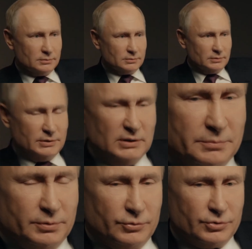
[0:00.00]
while math
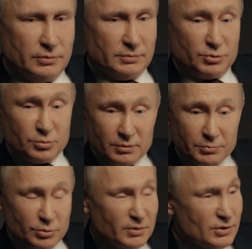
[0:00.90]
geniuses may go to
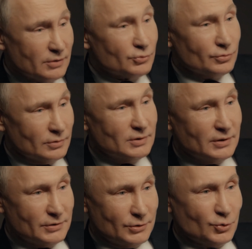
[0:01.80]
see a hockey
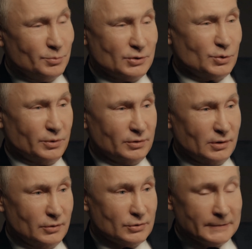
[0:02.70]
match or ballet
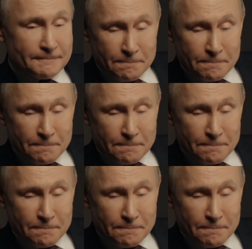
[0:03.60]
performance